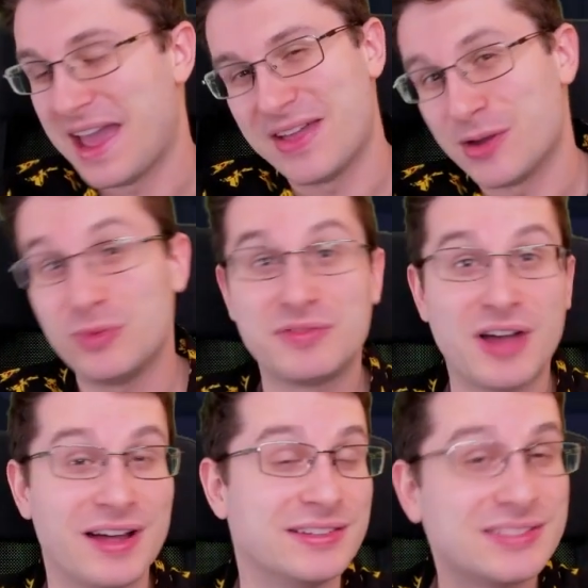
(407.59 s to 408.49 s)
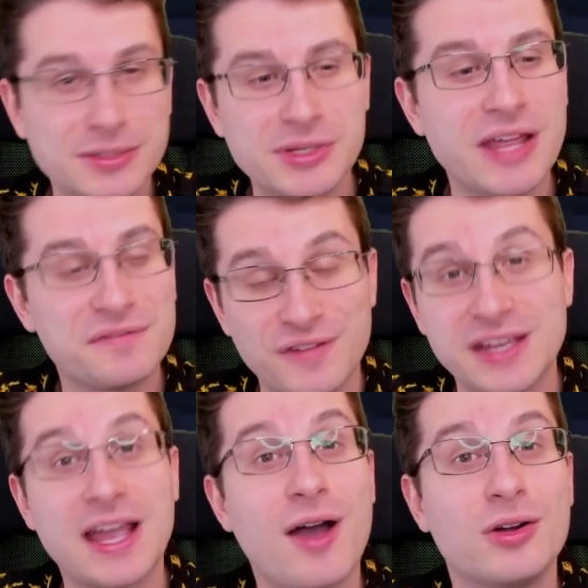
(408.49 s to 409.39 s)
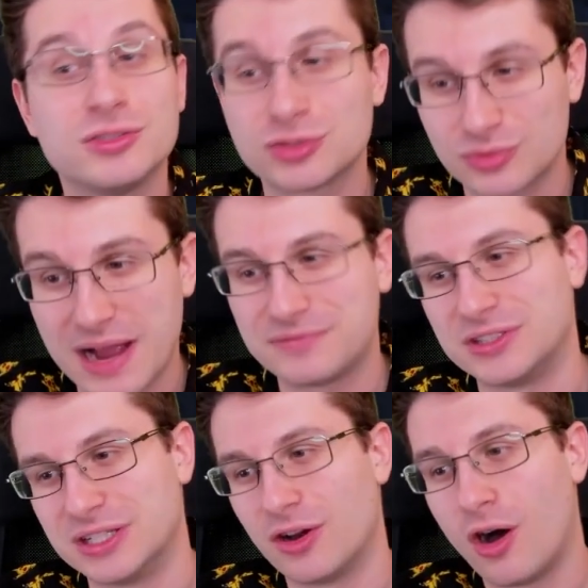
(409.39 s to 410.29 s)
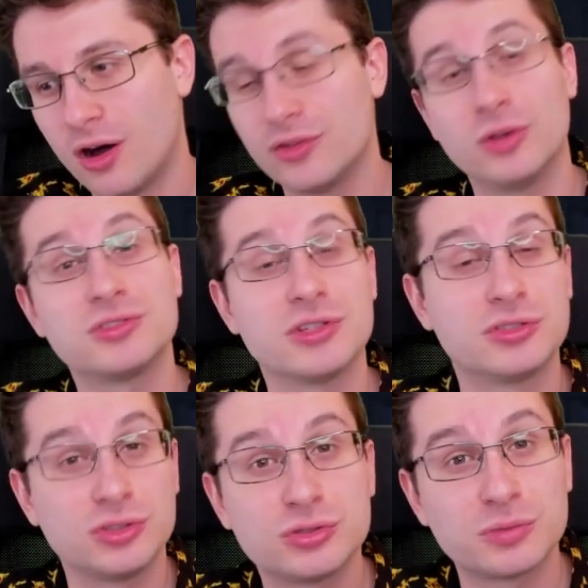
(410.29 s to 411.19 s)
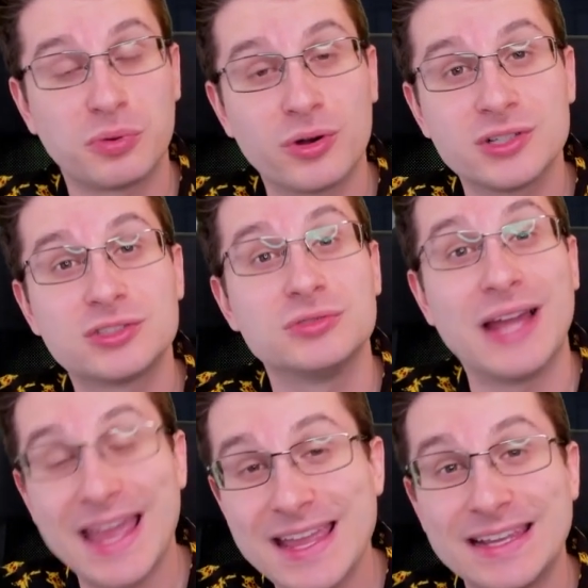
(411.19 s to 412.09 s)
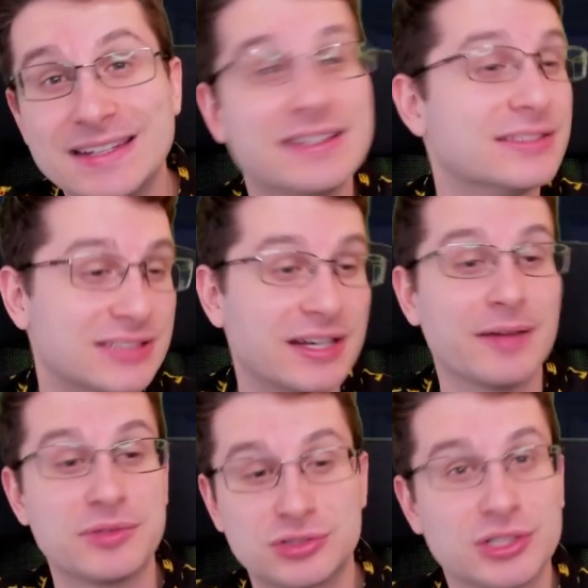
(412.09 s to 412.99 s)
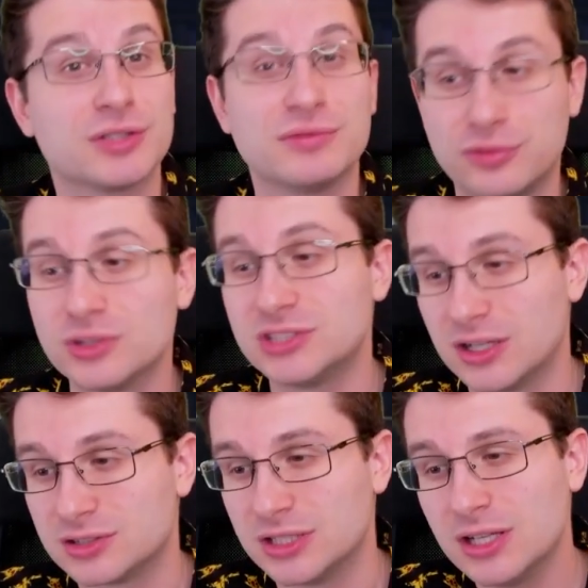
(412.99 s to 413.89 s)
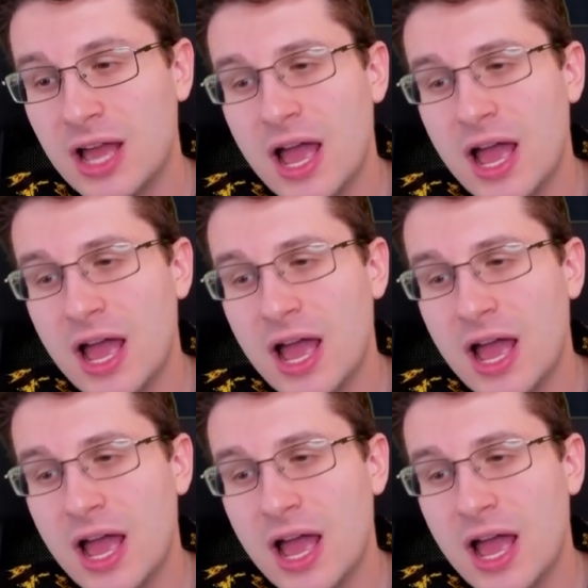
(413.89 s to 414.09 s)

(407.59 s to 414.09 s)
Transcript: And then we've got Intimidate, Fake Out, Scrafty. All those are the two supporters to aid in setting up the Trick Room for Jellicent.